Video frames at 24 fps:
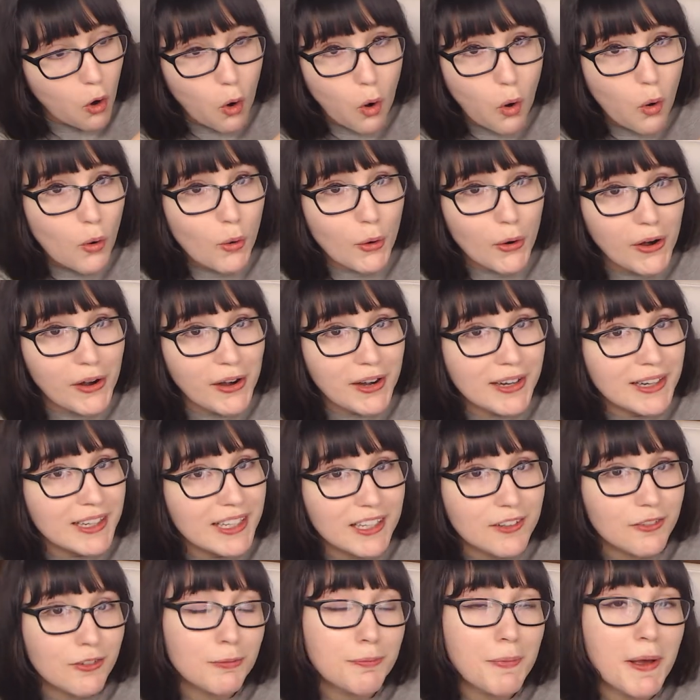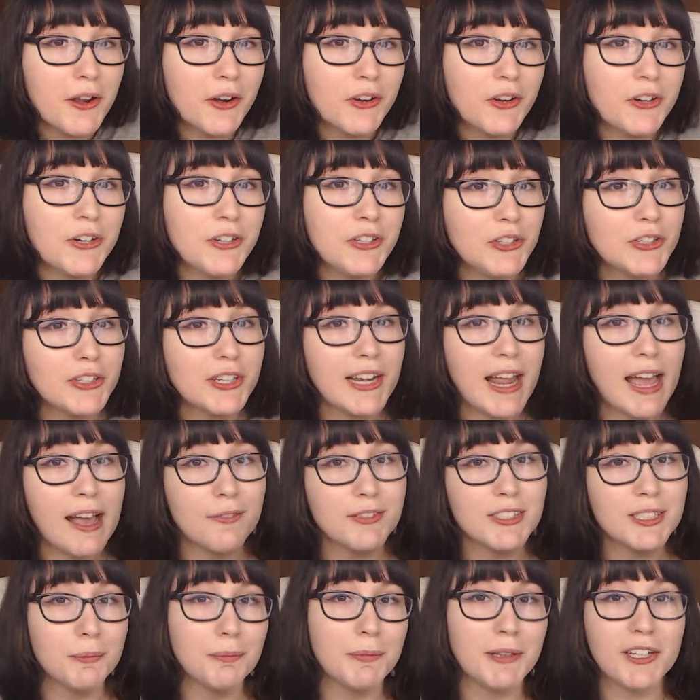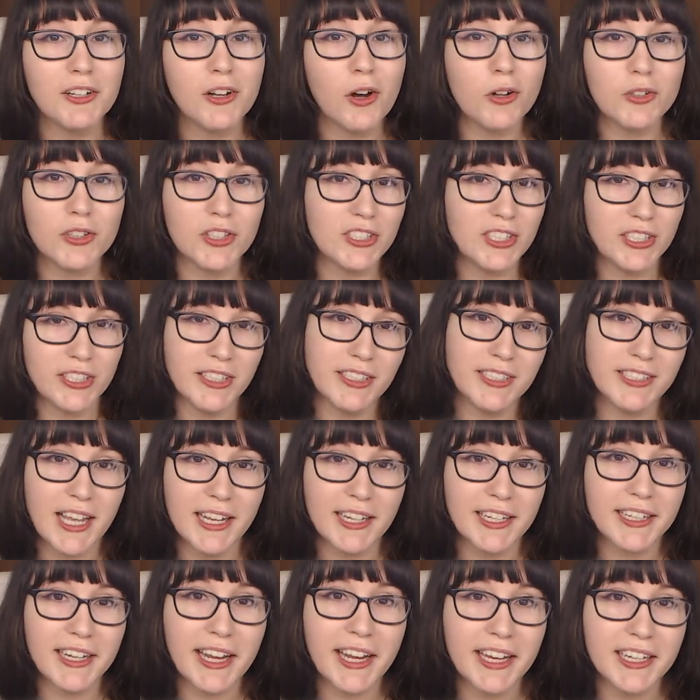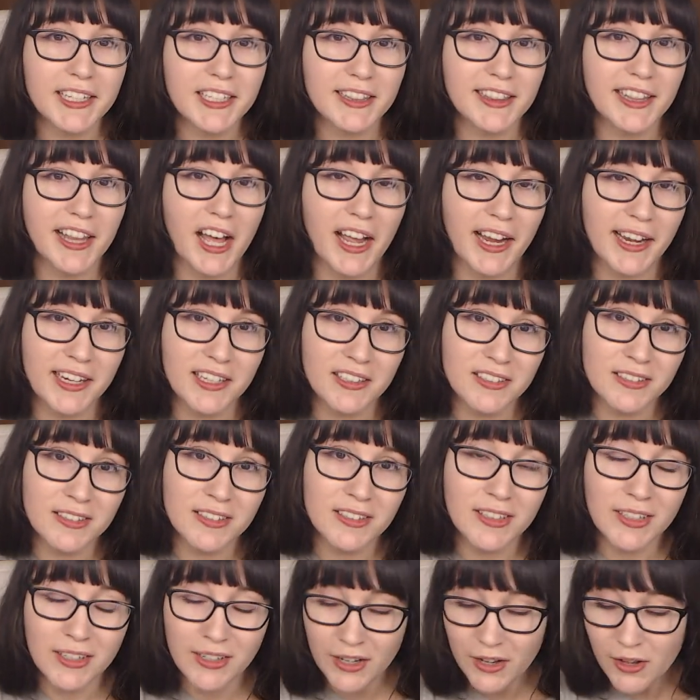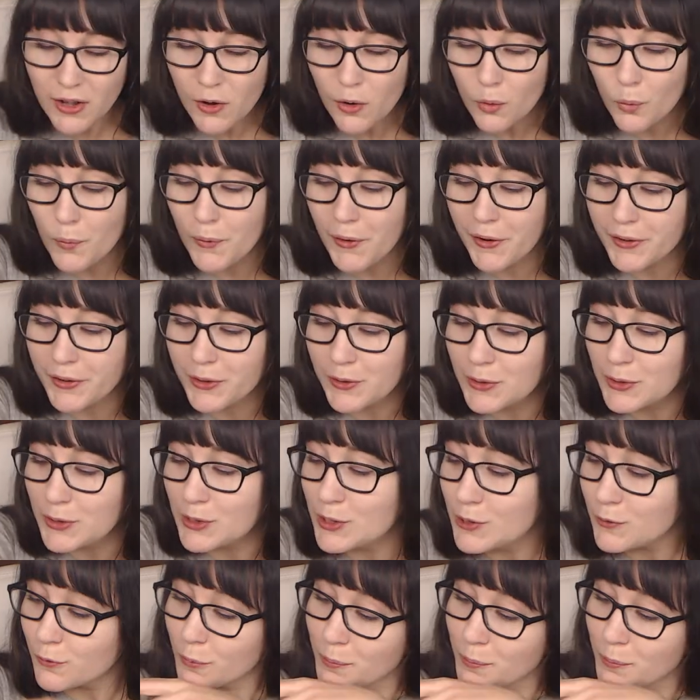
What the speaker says: or even better, you can have something called a dedicated line, where it goes